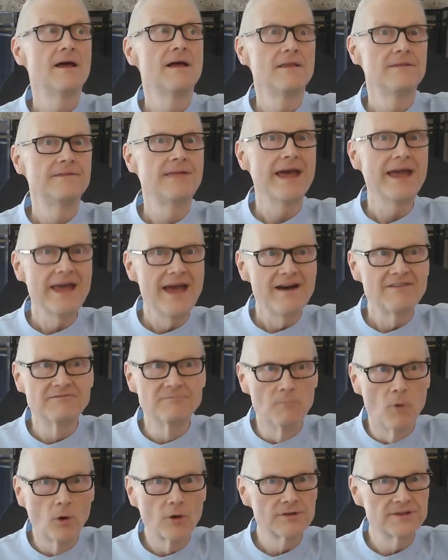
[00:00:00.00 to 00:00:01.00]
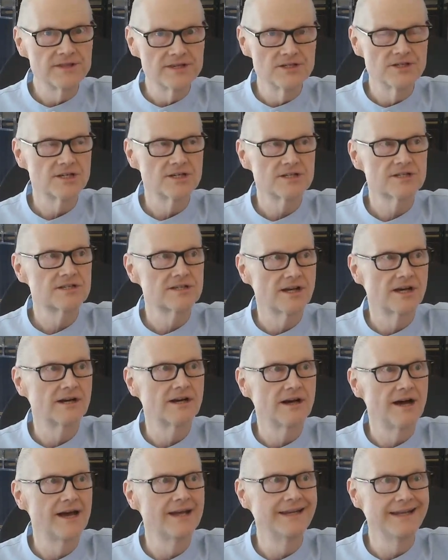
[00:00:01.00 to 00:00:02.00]
they have more than just
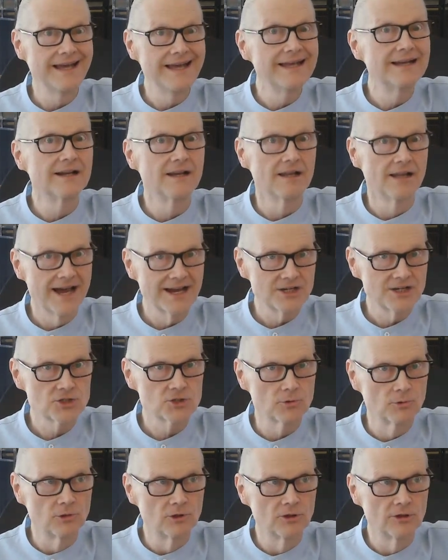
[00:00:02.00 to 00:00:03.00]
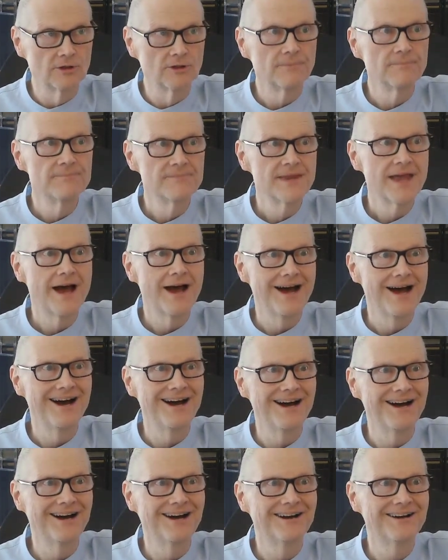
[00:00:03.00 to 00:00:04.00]
an intellectual
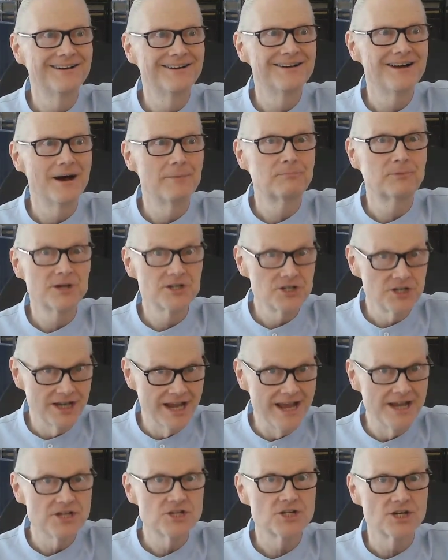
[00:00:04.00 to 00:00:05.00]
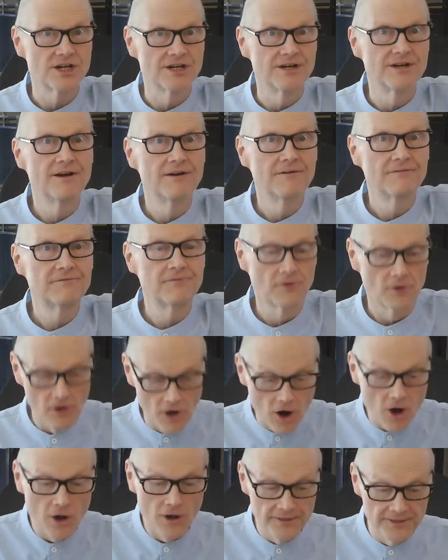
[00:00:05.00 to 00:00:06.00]
appreciation for
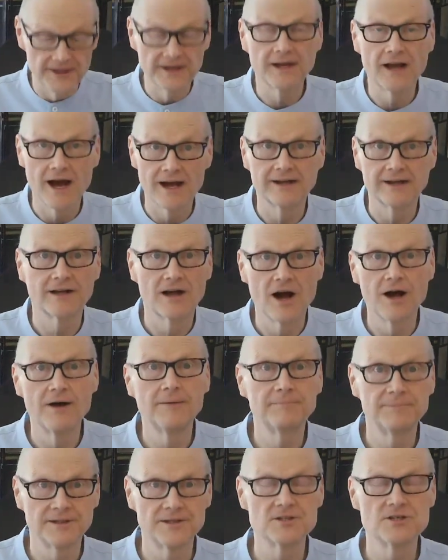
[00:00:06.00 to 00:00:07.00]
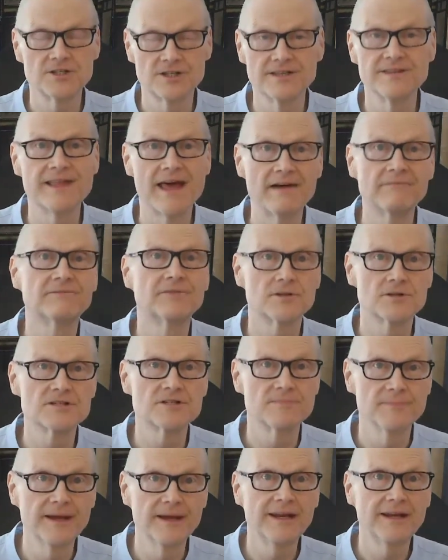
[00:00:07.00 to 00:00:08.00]
all that got accomplished in that first
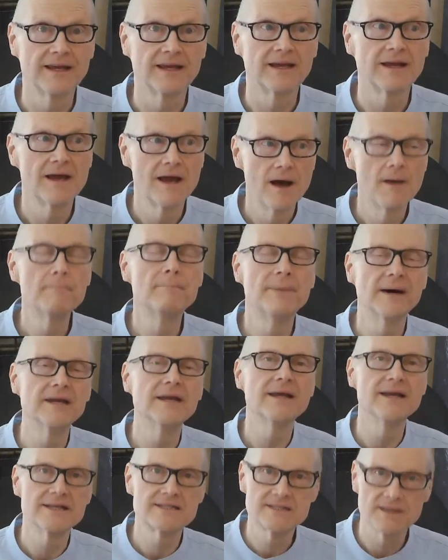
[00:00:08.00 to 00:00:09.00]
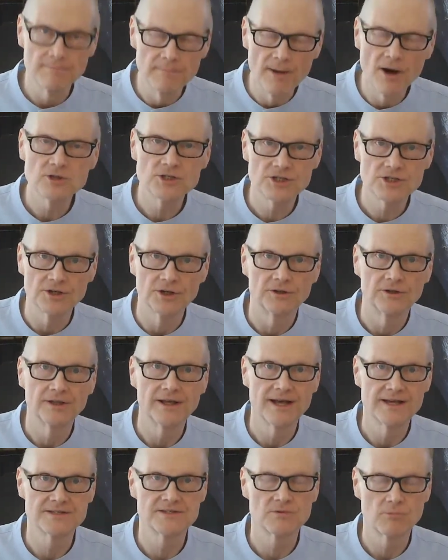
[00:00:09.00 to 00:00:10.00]
meeting, but it's emotional
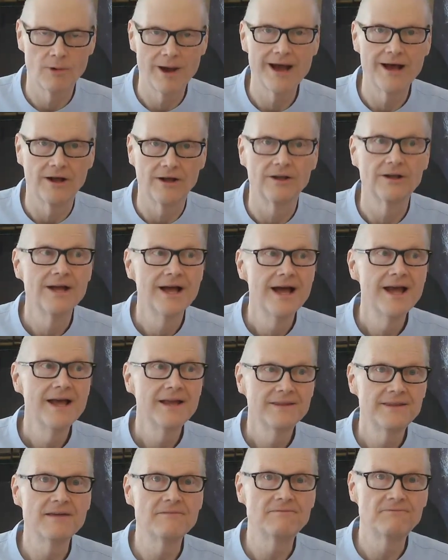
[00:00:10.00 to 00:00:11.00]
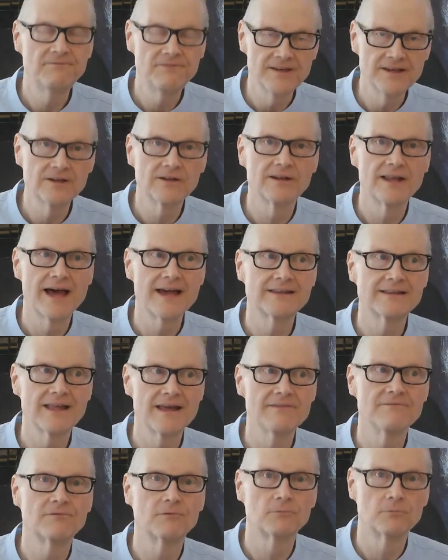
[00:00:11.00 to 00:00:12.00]
as well. They feel like
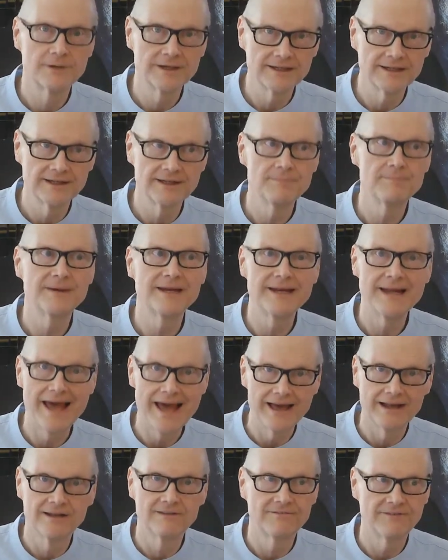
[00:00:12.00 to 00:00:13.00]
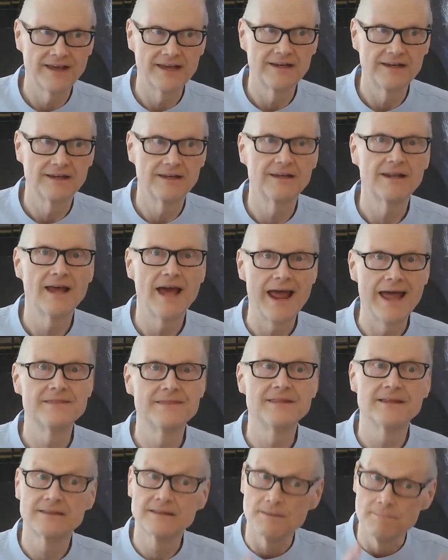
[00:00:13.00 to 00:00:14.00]
they've really been elevated and
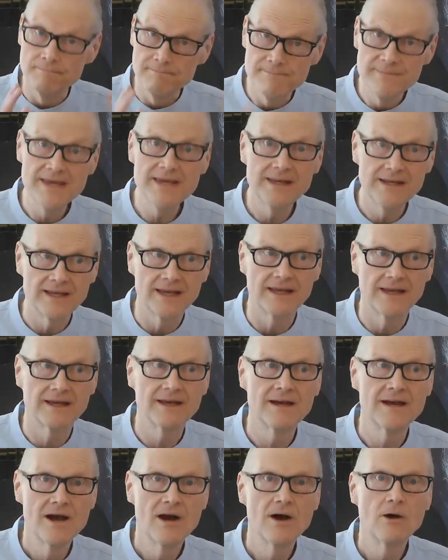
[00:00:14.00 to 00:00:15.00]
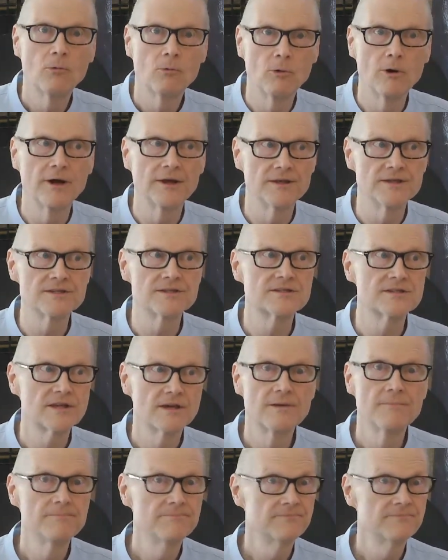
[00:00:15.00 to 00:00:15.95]
that the meeting was